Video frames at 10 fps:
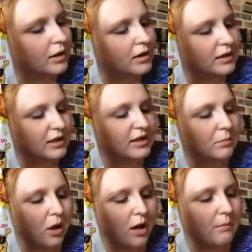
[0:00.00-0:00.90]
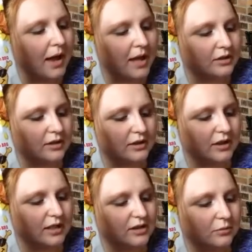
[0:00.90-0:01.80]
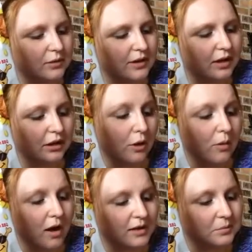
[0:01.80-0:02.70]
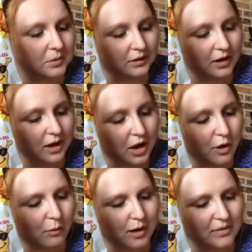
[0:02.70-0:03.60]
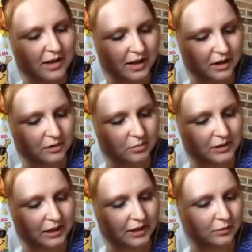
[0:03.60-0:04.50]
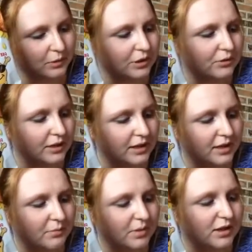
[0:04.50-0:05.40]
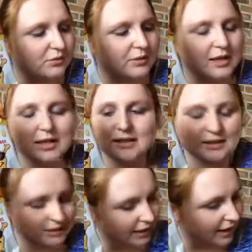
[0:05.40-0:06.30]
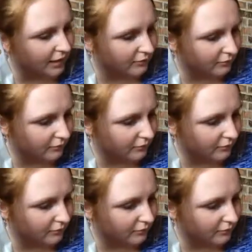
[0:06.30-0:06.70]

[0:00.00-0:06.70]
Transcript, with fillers: Cooked in small batches and kissed with aloha spirit, why be a couch potato when you can hit the beach with these instead?